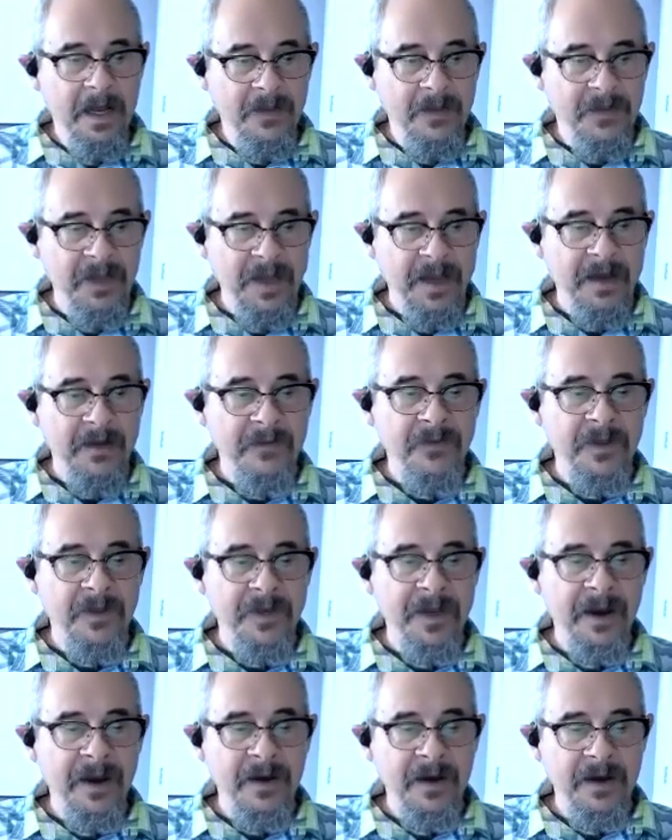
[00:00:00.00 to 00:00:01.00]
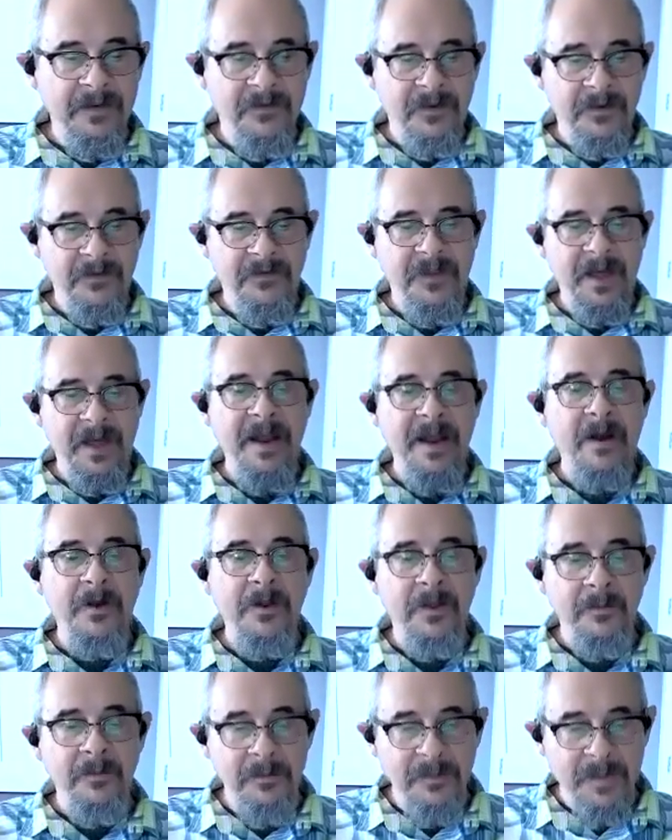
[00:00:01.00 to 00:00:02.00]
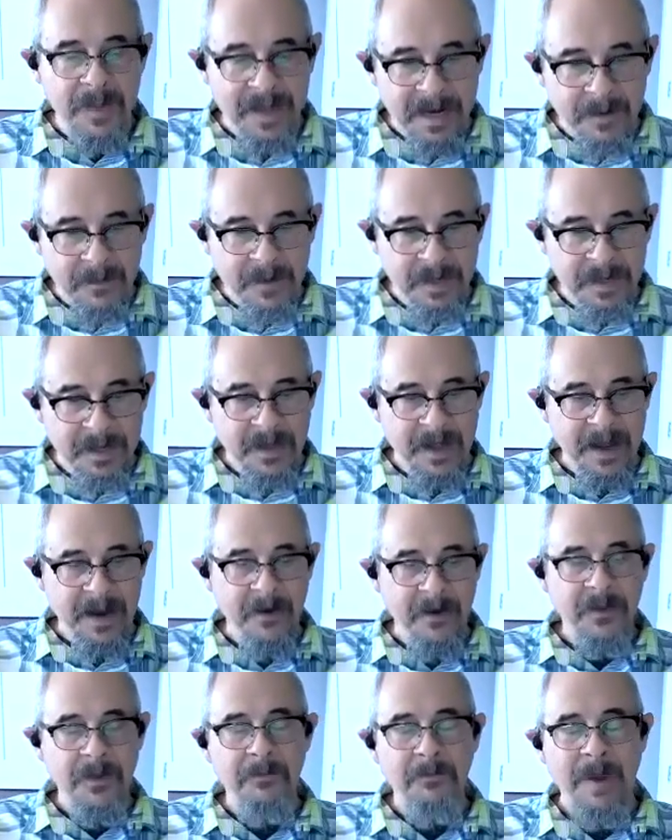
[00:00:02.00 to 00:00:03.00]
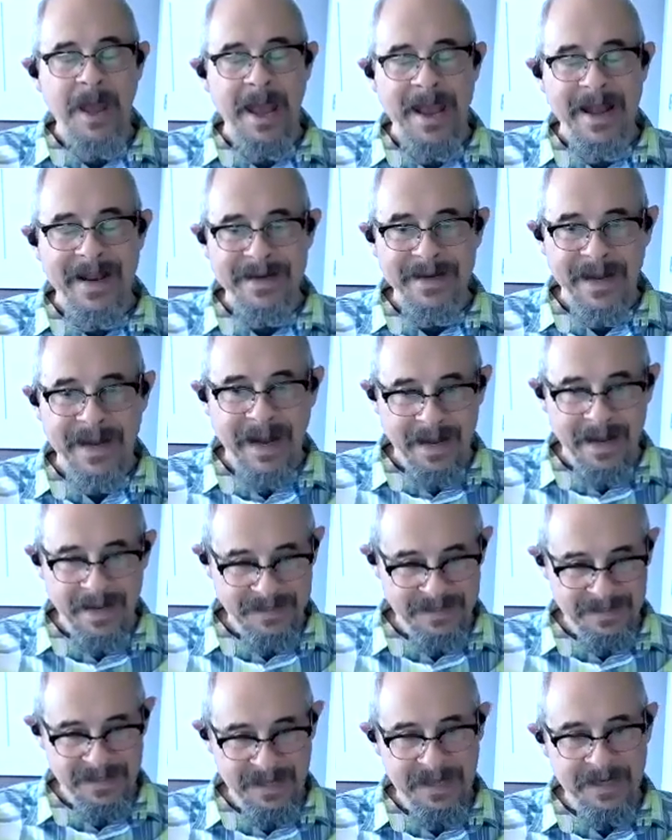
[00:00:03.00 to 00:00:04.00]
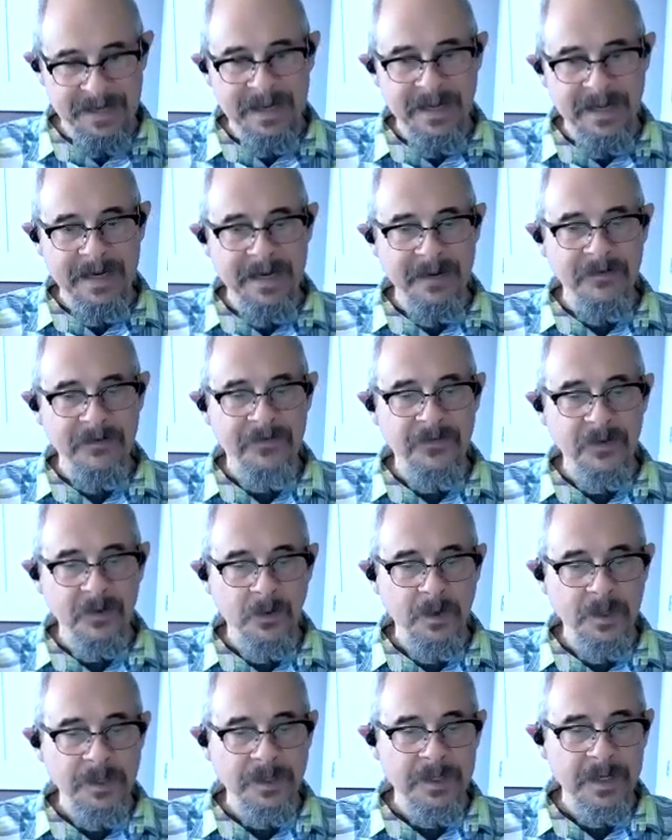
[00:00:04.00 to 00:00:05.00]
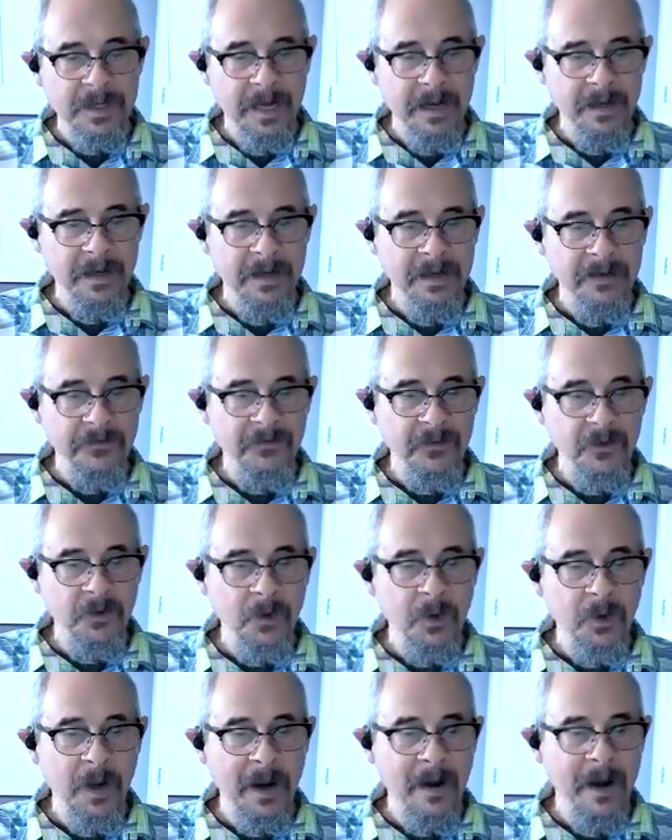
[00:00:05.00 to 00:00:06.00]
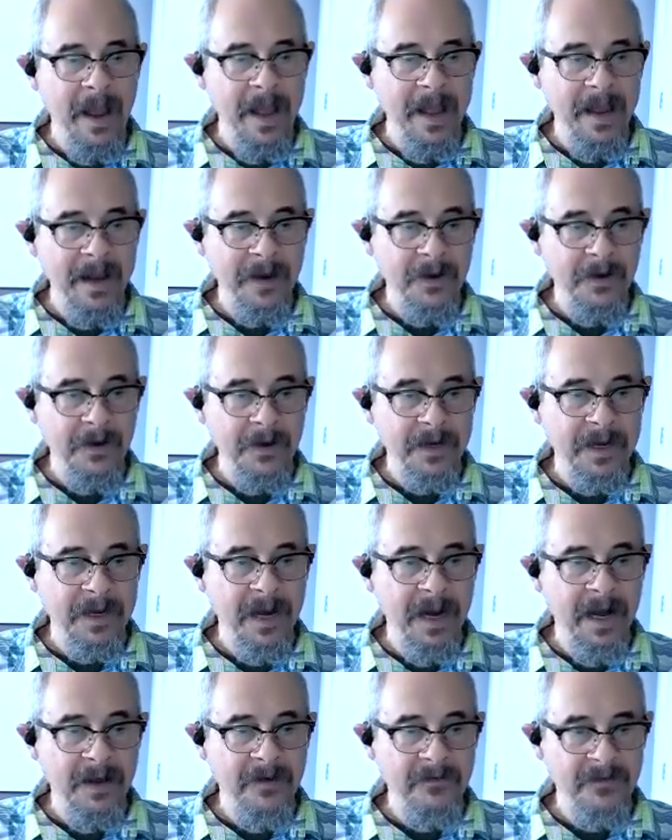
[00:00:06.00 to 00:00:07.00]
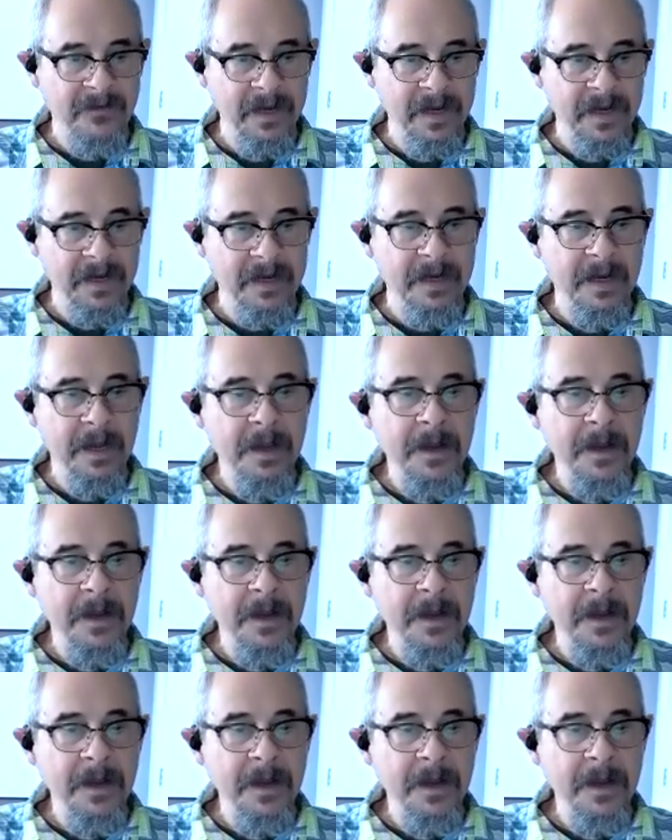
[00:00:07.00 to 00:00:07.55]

Think of the narrative of they are the enemy, they are the bad guys. That can influence and fuel our anger and conflict.